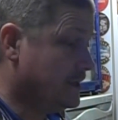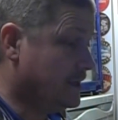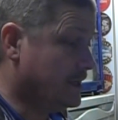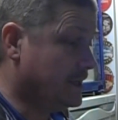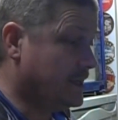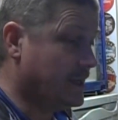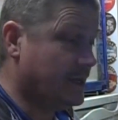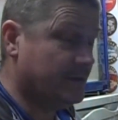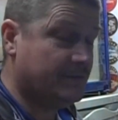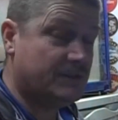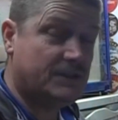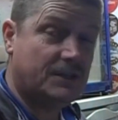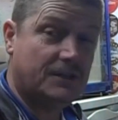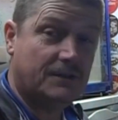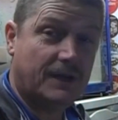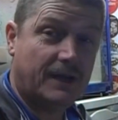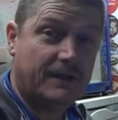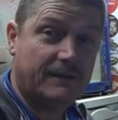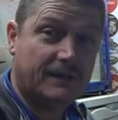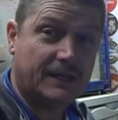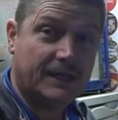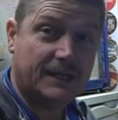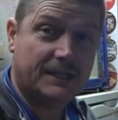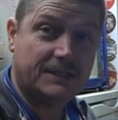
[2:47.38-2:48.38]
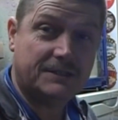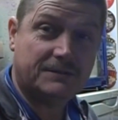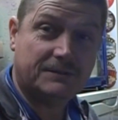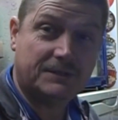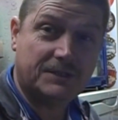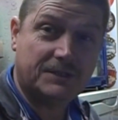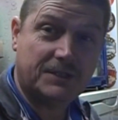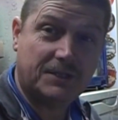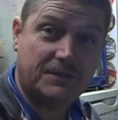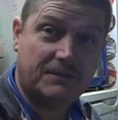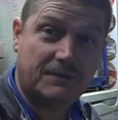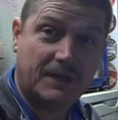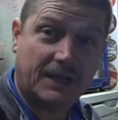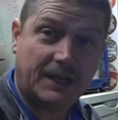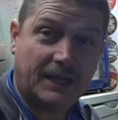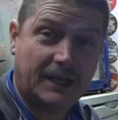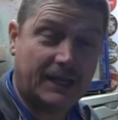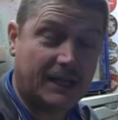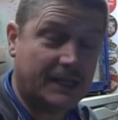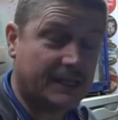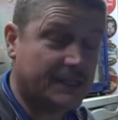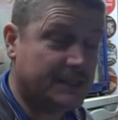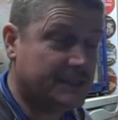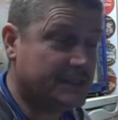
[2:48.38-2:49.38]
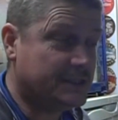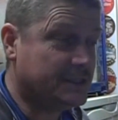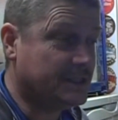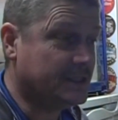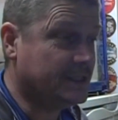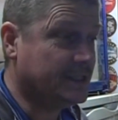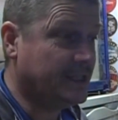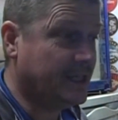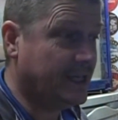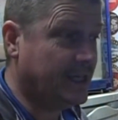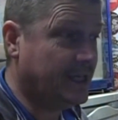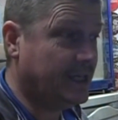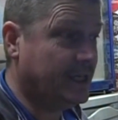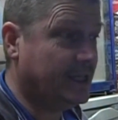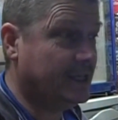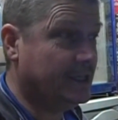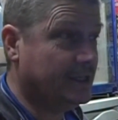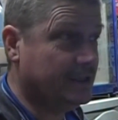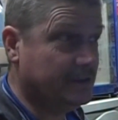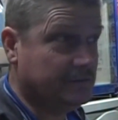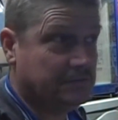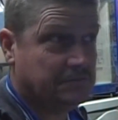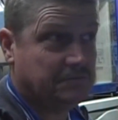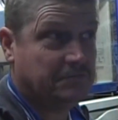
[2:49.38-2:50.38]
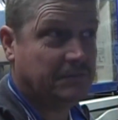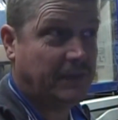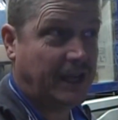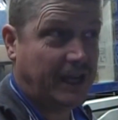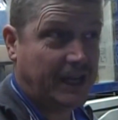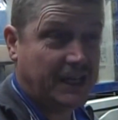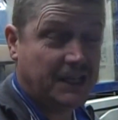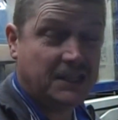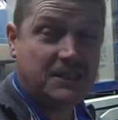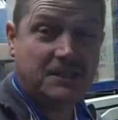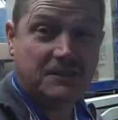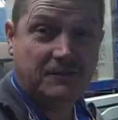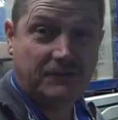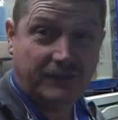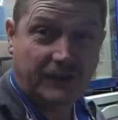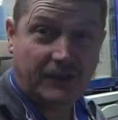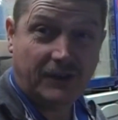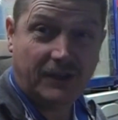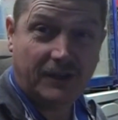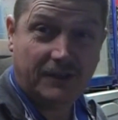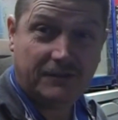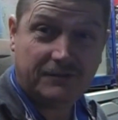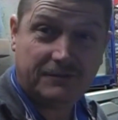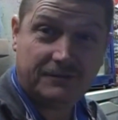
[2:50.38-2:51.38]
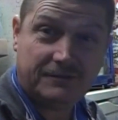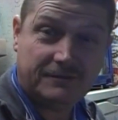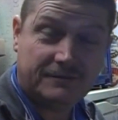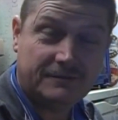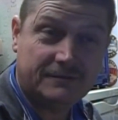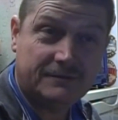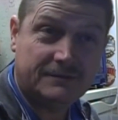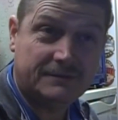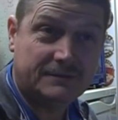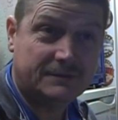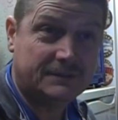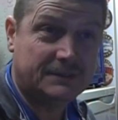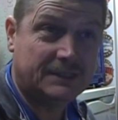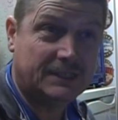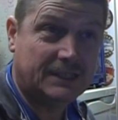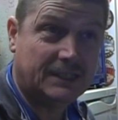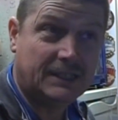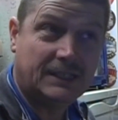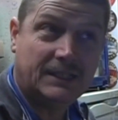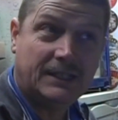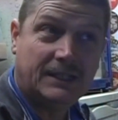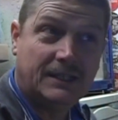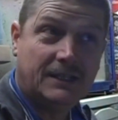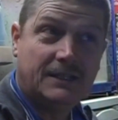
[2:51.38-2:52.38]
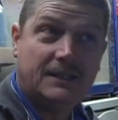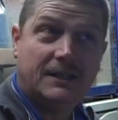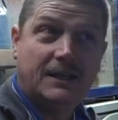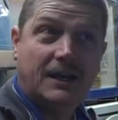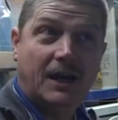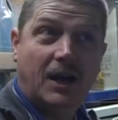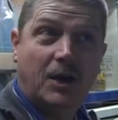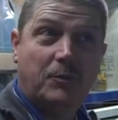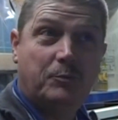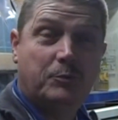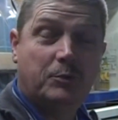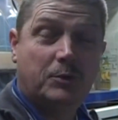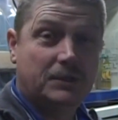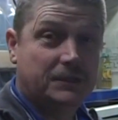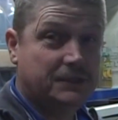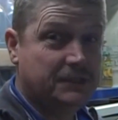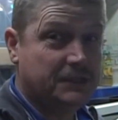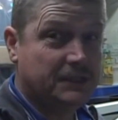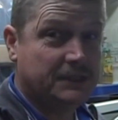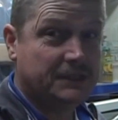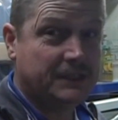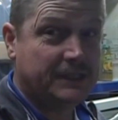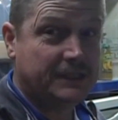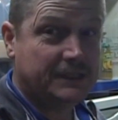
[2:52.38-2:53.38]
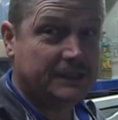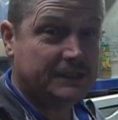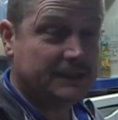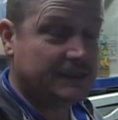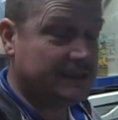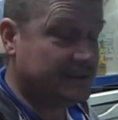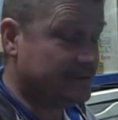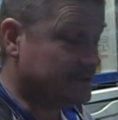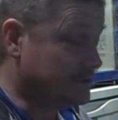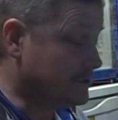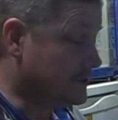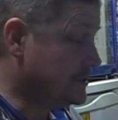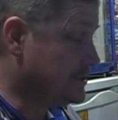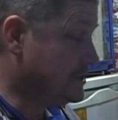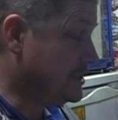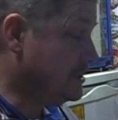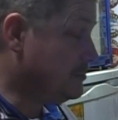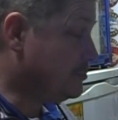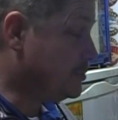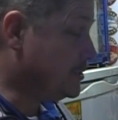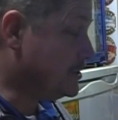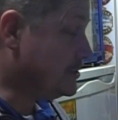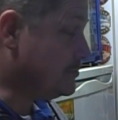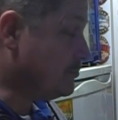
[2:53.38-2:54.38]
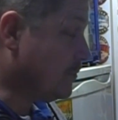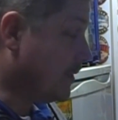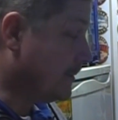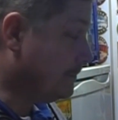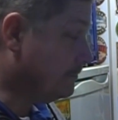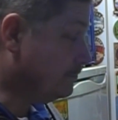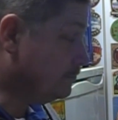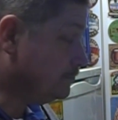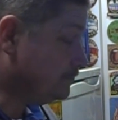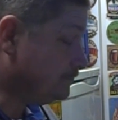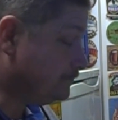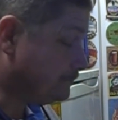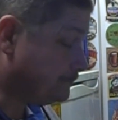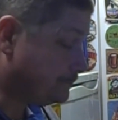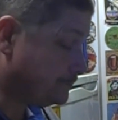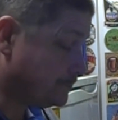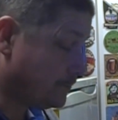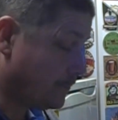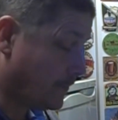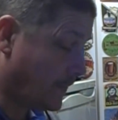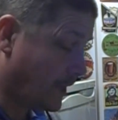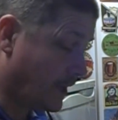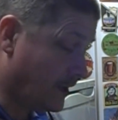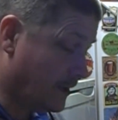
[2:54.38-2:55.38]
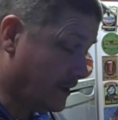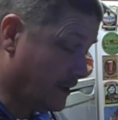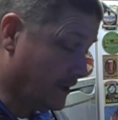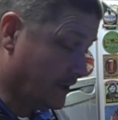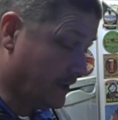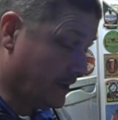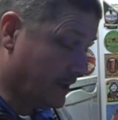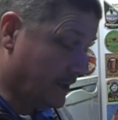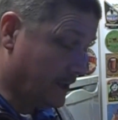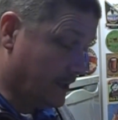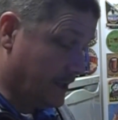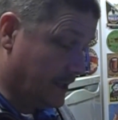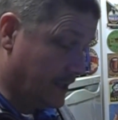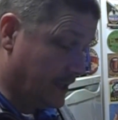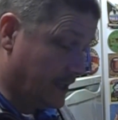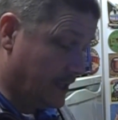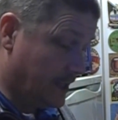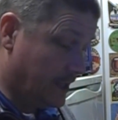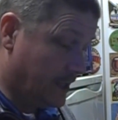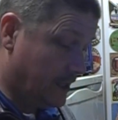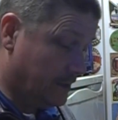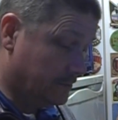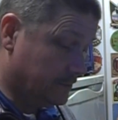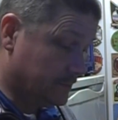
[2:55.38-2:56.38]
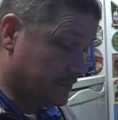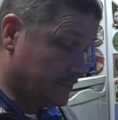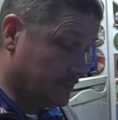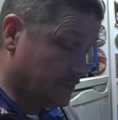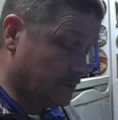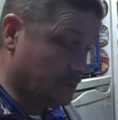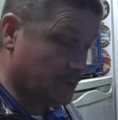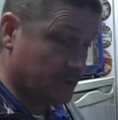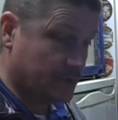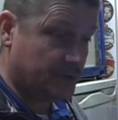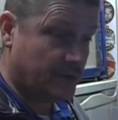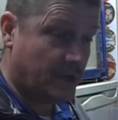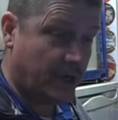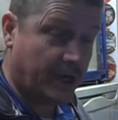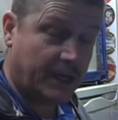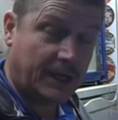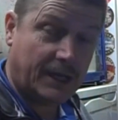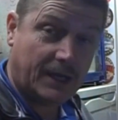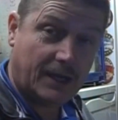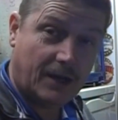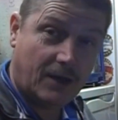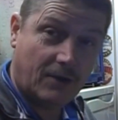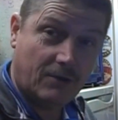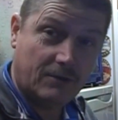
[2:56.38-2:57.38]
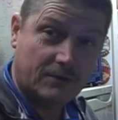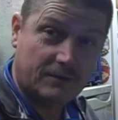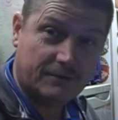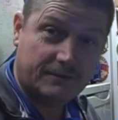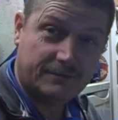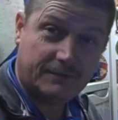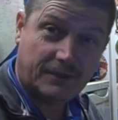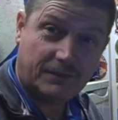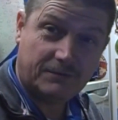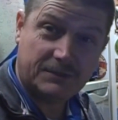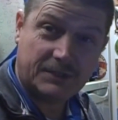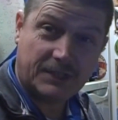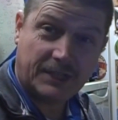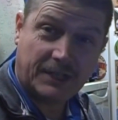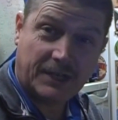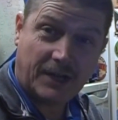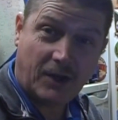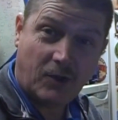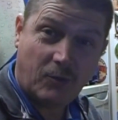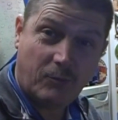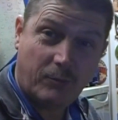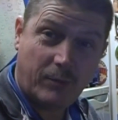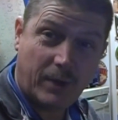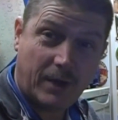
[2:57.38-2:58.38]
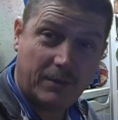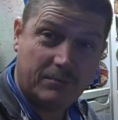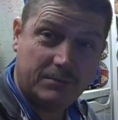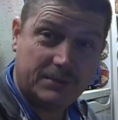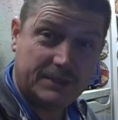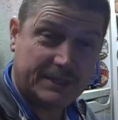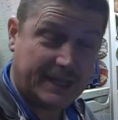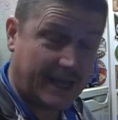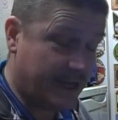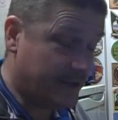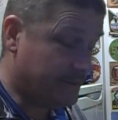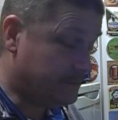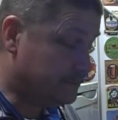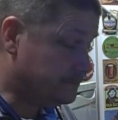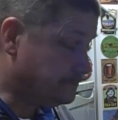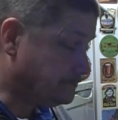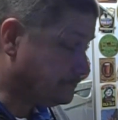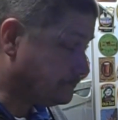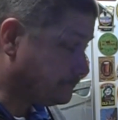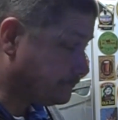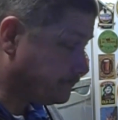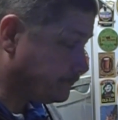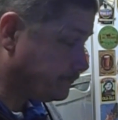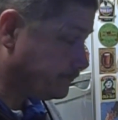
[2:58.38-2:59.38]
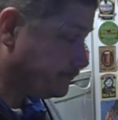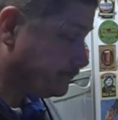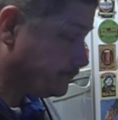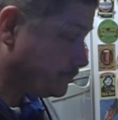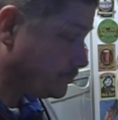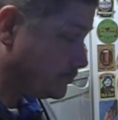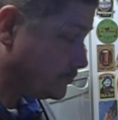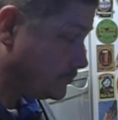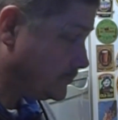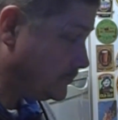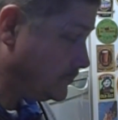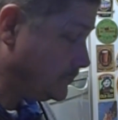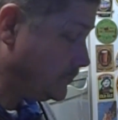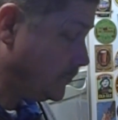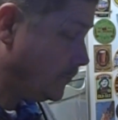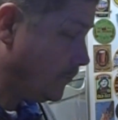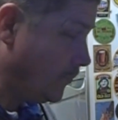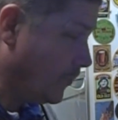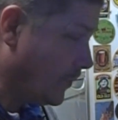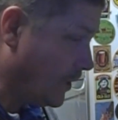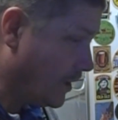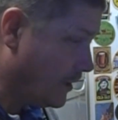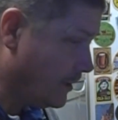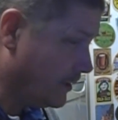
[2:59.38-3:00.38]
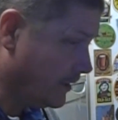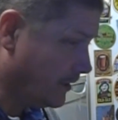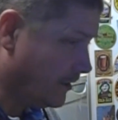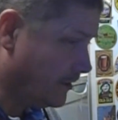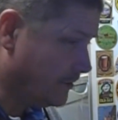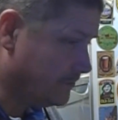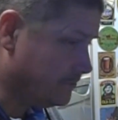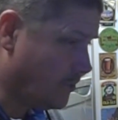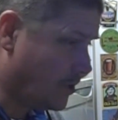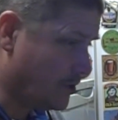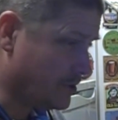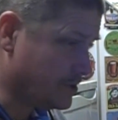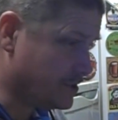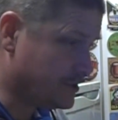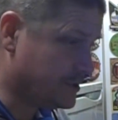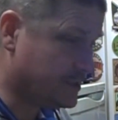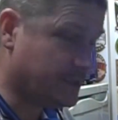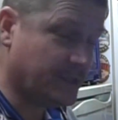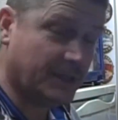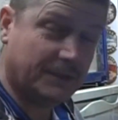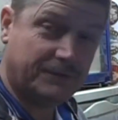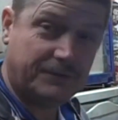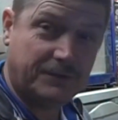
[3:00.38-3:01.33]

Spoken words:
and have two outlets and two regulators, and they're 85 upwards I think for a cheapish one. Or try and get hold of obviously an old pub setup, and I've watched a